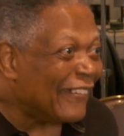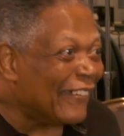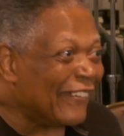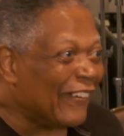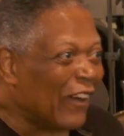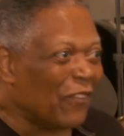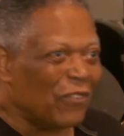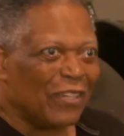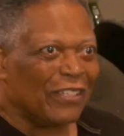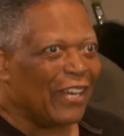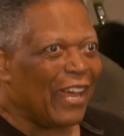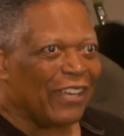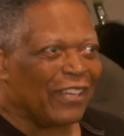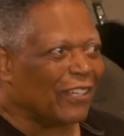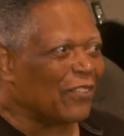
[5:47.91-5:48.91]
You know, I wasn't
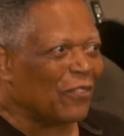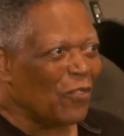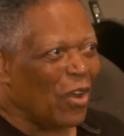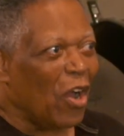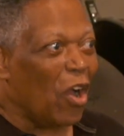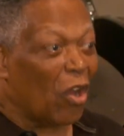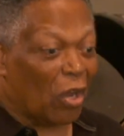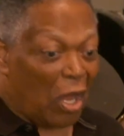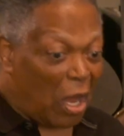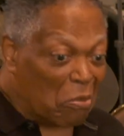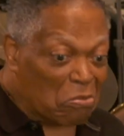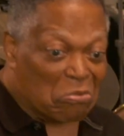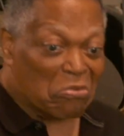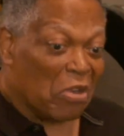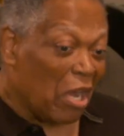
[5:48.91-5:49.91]
like,
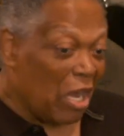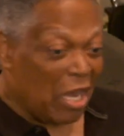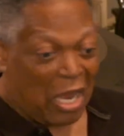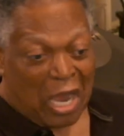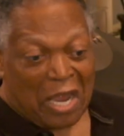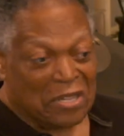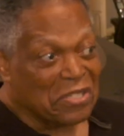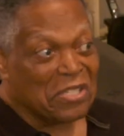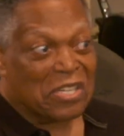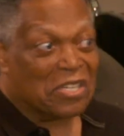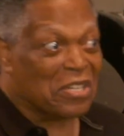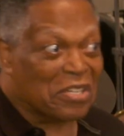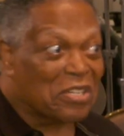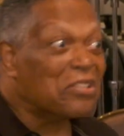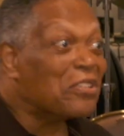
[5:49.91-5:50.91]
well, I need,